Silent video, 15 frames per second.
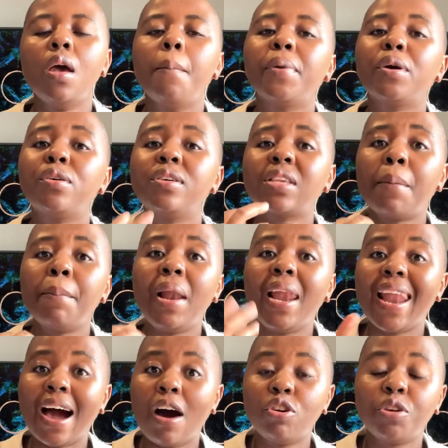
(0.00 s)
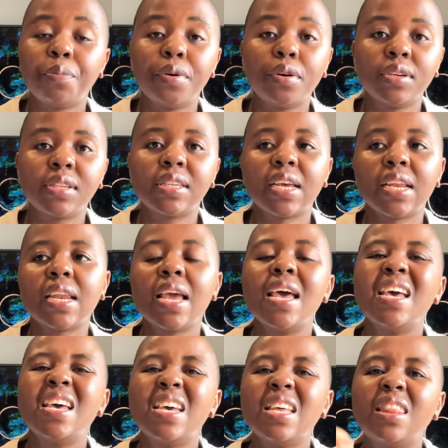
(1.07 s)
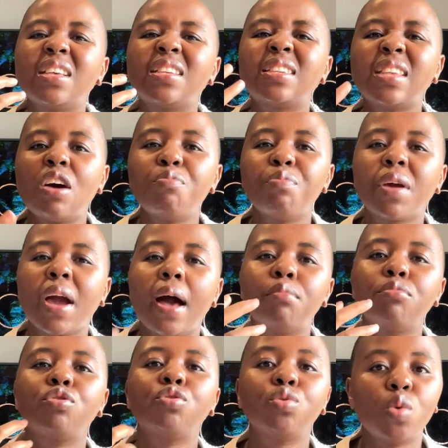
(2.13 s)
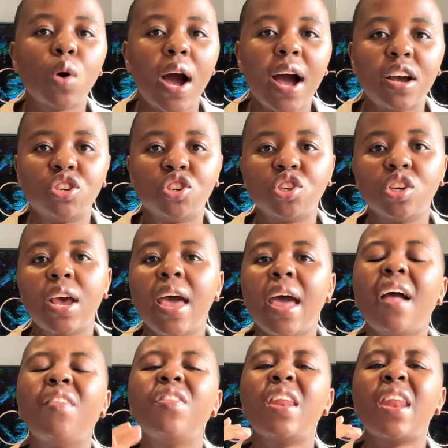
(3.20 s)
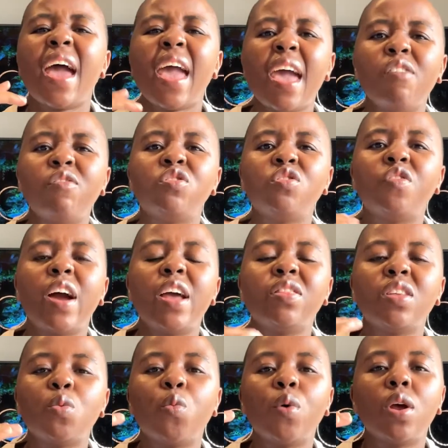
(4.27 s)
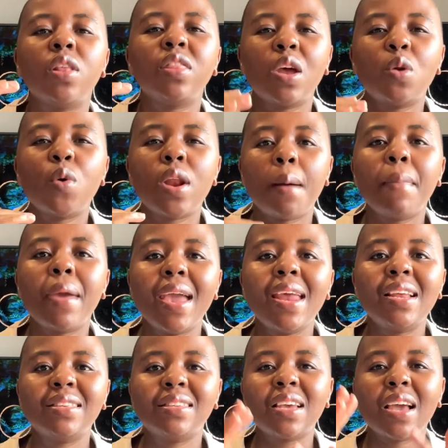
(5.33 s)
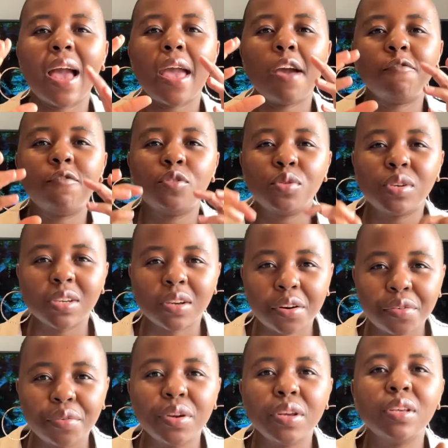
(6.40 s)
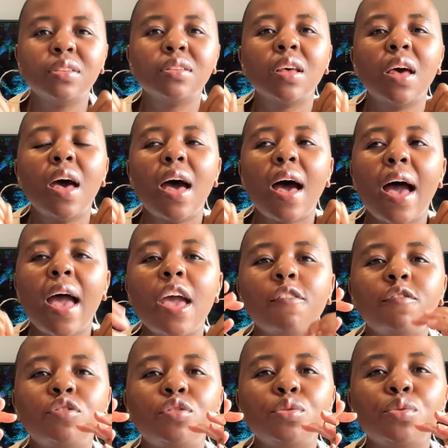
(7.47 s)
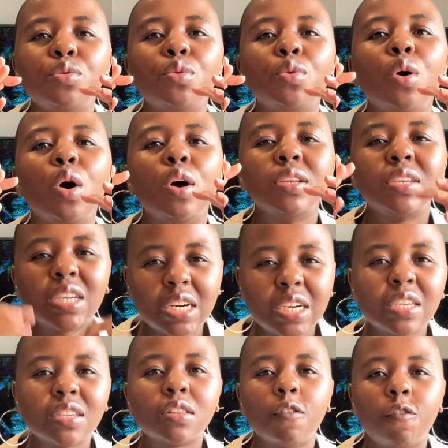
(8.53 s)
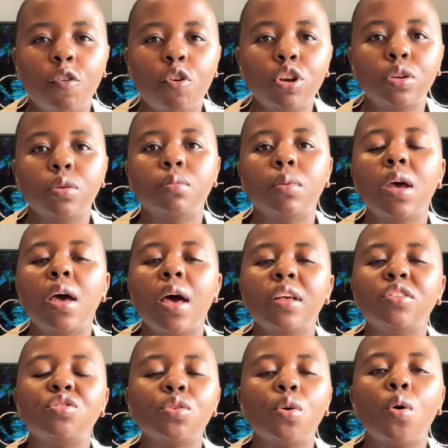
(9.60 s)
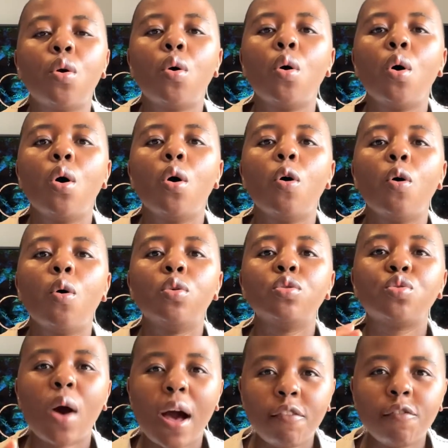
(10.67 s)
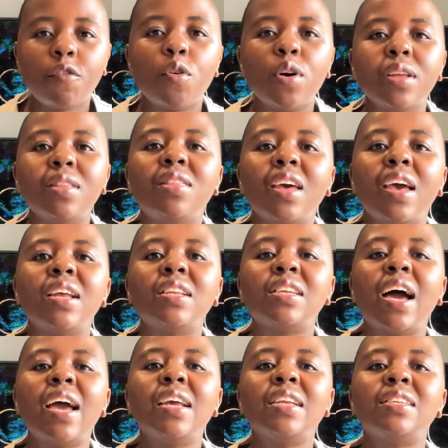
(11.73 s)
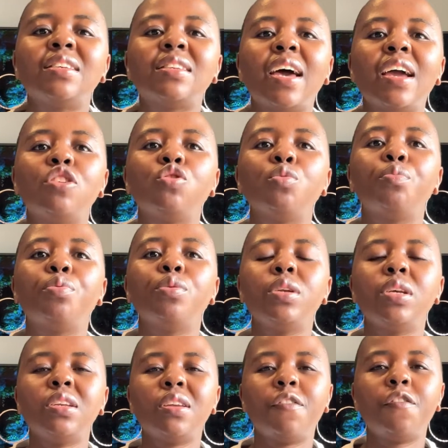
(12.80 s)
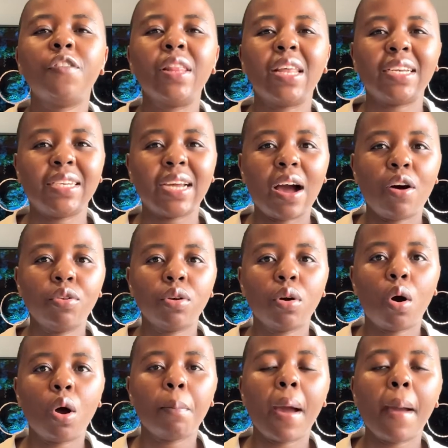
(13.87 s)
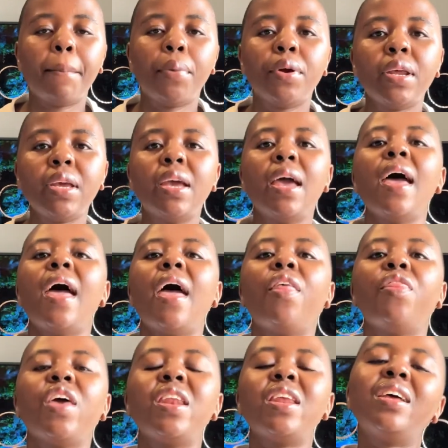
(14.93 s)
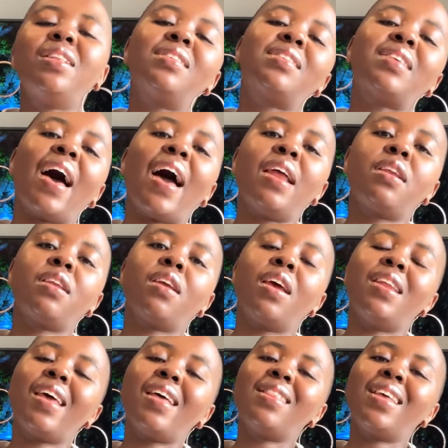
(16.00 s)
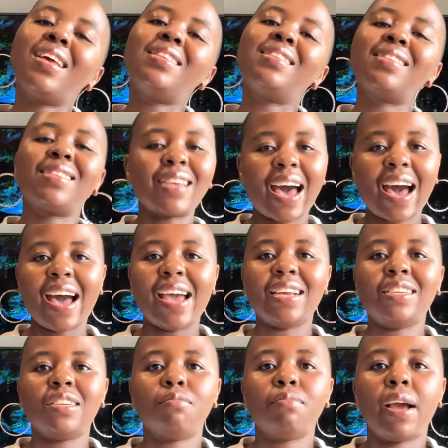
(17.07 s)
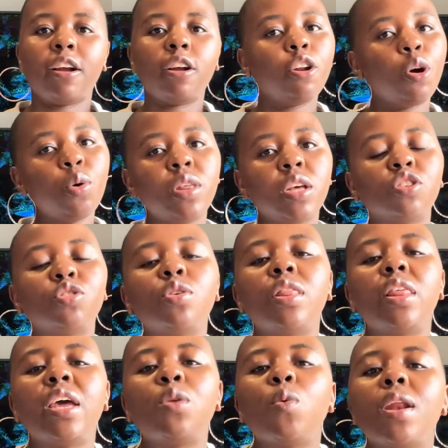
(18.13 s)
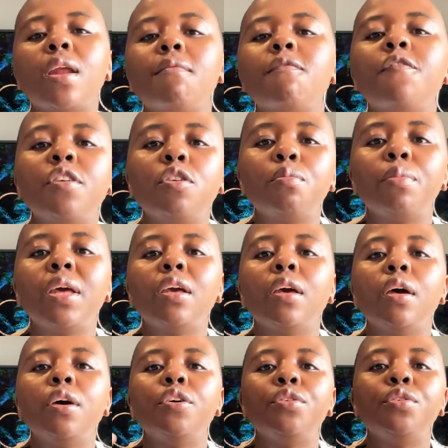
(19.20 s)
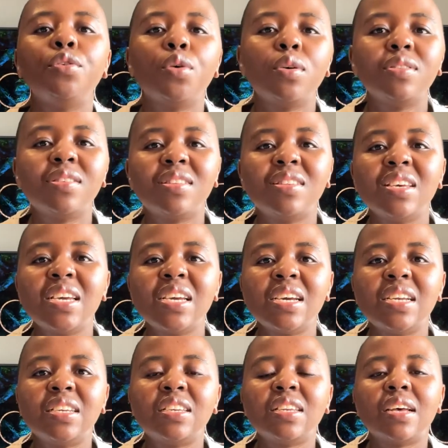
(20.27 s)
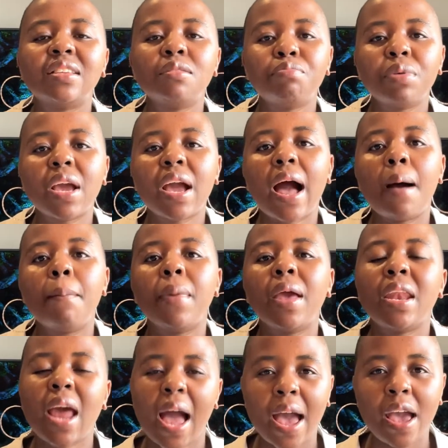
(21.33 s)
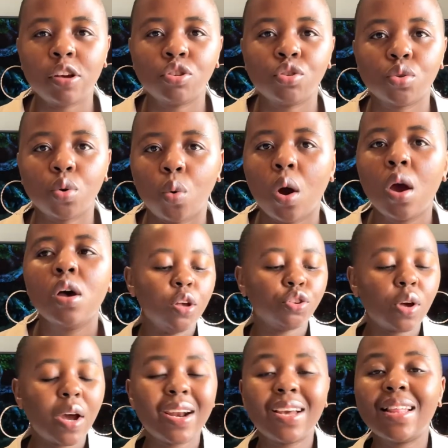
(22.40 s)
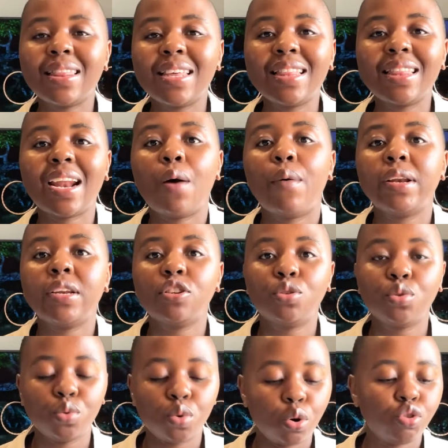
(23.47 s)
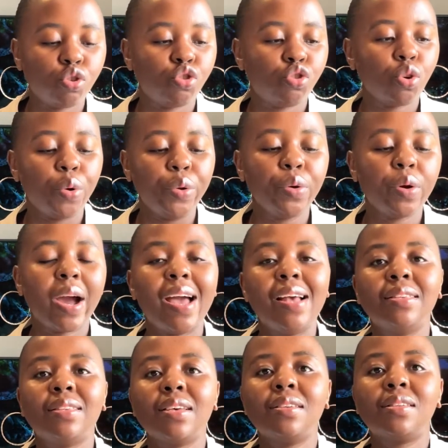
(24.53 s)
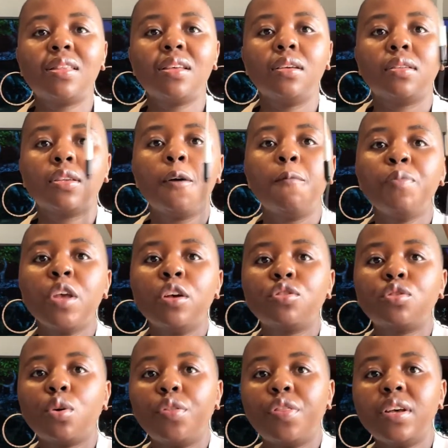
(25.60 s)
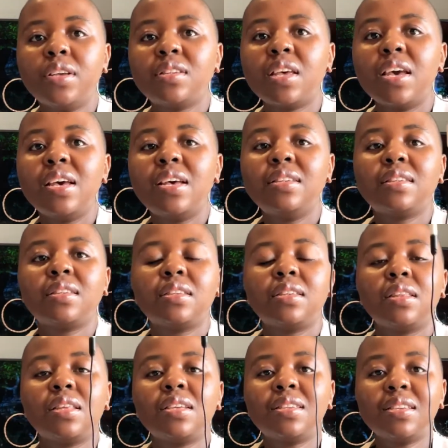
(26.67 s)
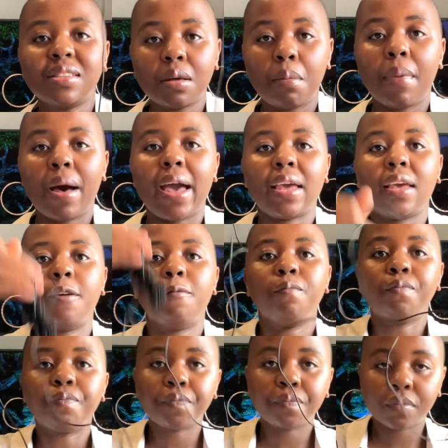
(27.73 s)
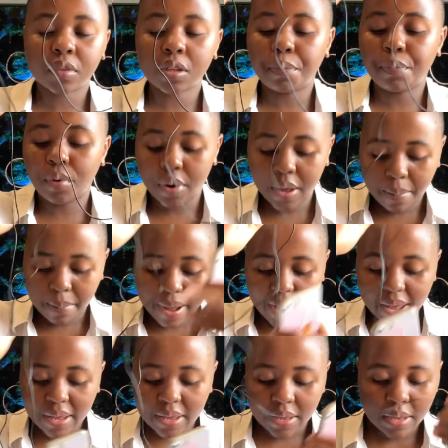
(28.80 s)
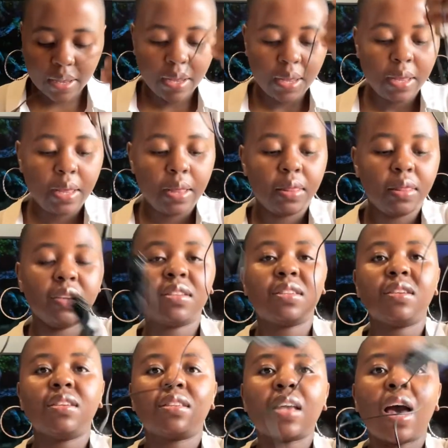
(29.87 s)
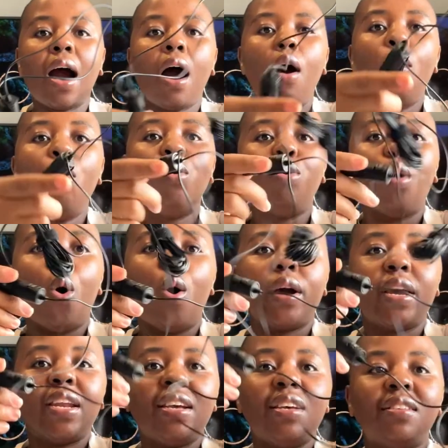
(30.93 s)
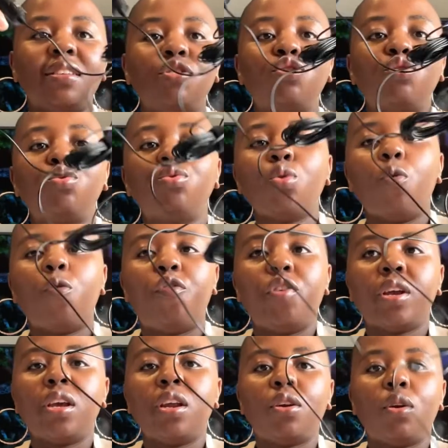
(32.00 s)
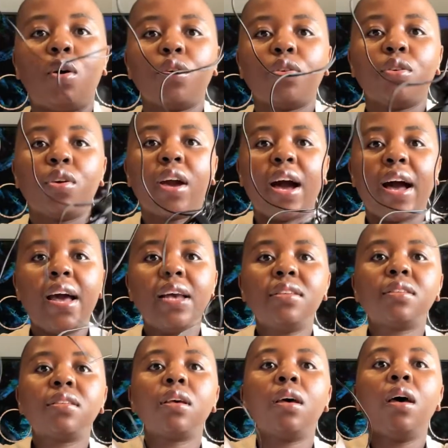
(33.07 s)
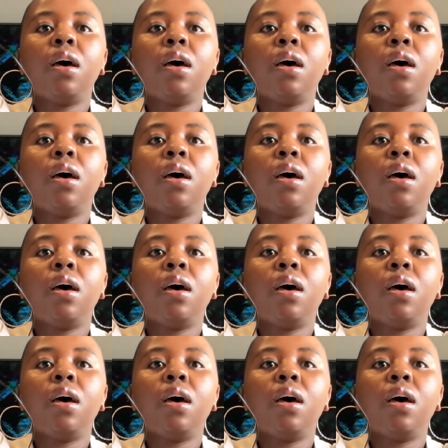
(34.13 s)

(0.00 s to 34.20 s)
because I'm a loud person, the sound becomes too harsh, and then I have to find that, and then when I'm editing, I have to decrease the volume. And so to avoid that, I decide to put it further down on my body and then inside my clothing, so that when I'm filming, you don't see it. It doesn't become an eyesore. So another thing that I wanted to also show you guys is this. So this is the mic, the Boya mic. This is how long it is. It's so freaking long, you guys.